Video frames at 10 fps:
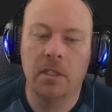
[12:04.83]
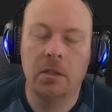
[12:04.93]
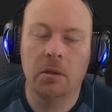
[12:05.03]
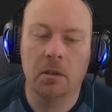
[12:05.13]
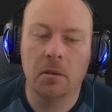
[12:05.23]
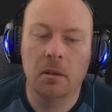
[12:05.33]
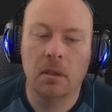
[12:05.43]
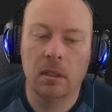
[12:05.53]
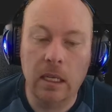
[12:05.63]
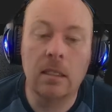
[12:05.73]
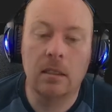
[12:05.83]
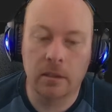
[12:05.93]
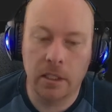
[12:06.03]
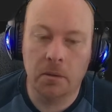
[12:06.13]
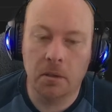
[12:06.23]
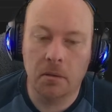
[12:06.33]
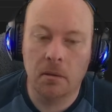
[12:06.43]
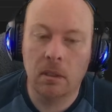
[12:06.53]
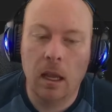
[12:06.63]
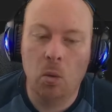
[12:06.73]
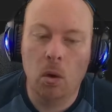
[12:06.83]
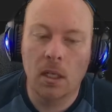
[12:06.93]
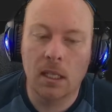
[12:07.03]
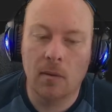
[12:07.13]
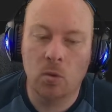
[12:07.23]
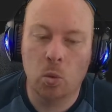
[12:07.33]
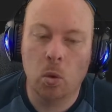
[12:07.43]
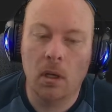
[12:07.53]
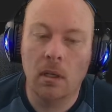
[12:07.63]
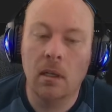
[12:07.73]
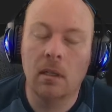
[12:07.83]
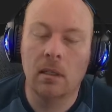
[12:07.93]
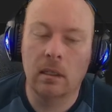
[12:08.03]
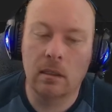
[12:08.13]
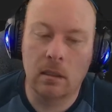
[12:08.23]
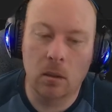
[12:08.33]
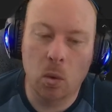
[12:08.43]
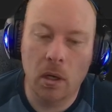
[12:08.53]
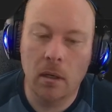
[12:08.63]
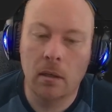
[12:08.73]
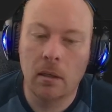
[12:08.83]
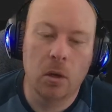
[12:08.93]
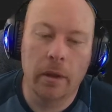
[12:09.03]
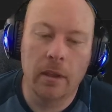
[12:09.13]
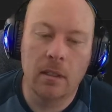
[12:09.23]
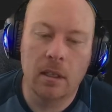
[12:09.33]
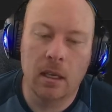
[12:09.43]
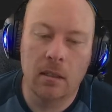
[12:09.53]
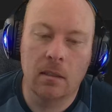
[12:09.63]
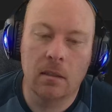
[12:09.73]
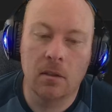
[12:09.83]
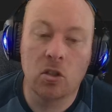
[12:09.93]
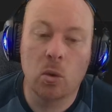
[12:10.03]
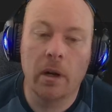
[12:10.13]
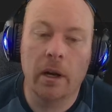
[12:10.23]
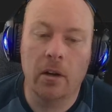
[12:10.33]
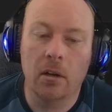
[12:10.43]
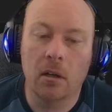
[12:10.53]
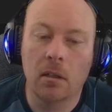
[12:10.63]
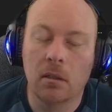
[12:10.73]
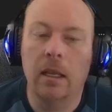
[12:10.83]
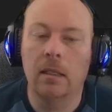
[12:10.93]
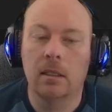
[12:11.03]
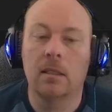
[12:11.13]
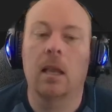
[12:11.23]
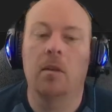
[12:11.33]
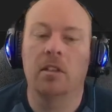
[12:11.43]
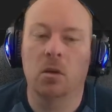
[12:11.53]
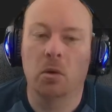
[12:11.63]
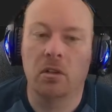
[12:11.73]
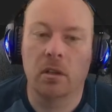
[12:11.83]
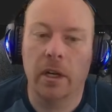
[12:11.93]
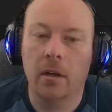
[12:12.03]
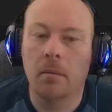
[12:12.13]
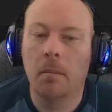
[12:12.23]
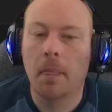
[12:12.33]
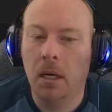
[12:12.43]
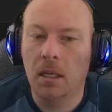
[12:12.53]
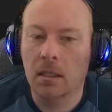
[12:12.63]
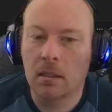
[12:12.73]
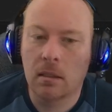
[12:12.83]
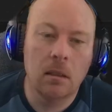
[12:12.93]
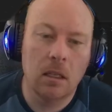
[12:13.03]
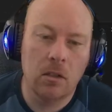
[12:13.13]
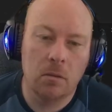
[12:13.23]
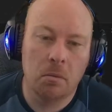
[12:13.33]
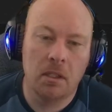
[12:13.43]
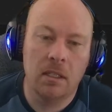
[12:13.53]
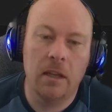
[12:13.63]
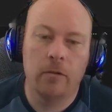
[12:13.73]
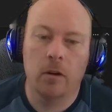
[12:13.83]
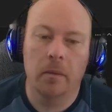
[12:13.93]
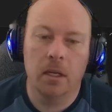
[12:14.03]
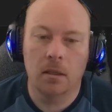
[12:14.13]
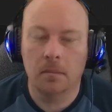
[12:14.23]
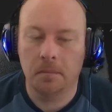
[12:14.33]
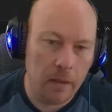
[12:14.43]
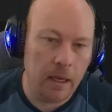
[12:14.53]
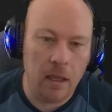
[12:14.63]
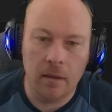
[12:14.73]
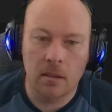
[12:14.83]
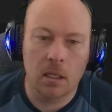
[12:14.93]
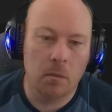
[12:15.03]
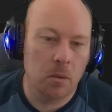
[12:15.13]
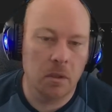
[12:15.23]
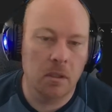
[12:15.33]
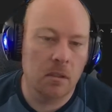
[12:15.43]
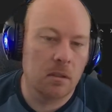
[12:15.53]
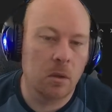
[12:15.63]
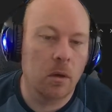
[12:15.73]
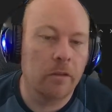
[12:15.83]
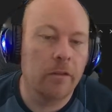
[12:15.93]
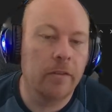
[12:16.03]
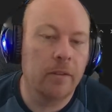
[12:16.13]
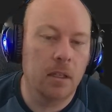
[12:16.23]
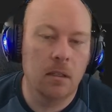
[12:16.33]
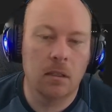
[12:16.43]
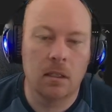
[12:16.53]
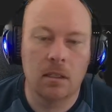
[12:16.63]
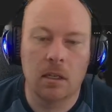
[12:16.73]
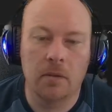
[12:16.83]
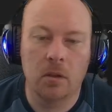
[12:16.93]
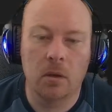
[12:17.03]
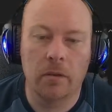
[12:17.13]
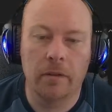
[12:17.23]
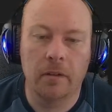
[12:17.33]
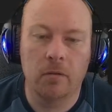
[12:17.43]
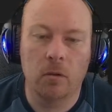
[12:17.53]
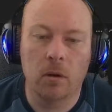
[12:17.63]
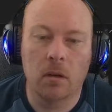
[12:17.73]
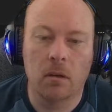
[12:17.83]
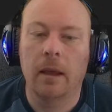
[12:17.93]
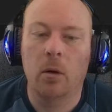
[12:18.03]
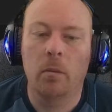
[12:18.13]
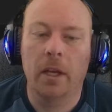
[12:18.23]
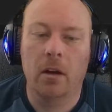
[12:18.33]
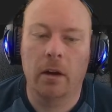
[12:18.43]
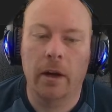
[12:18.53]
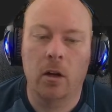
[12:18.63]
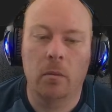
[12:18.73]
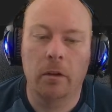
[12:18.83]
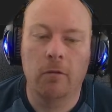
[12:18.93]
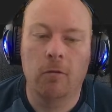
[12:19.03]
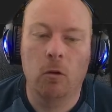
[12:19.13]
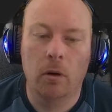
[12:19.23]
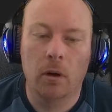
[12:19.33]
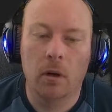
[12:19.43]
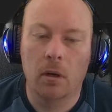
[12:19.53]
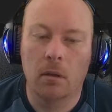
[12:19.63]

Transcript: 0 is still 0, and 1 times 1 is still 1. So in this case, the squared error is the same as the original error. But let's just pretend for a minute that this number was 250 instead of 254. That would make our error be 4,